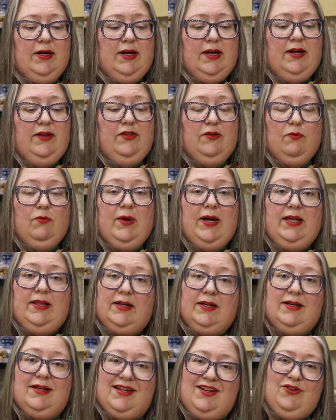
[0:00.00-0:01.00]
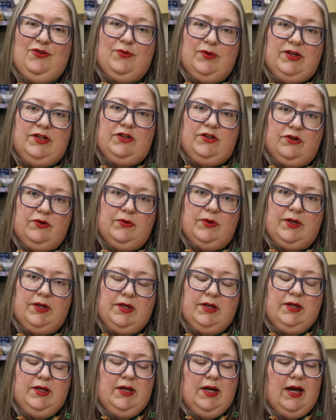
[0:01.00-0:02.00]
in the way that countries do it,
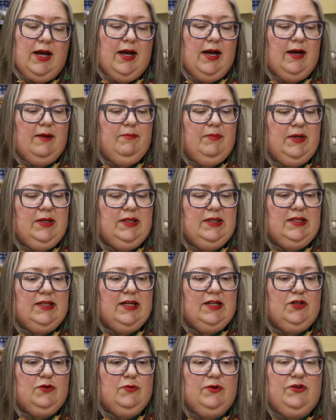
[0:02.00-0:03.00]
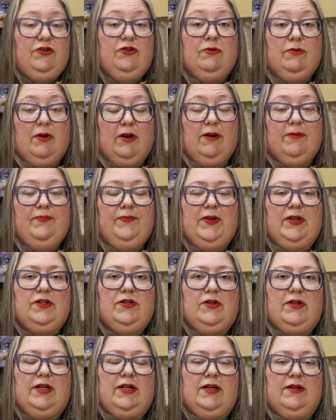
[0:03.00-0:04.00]
because that's what you are.
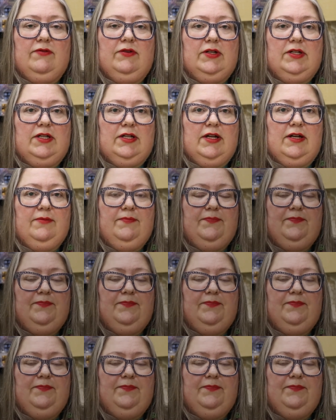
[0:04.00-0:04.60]
That's all I have to say.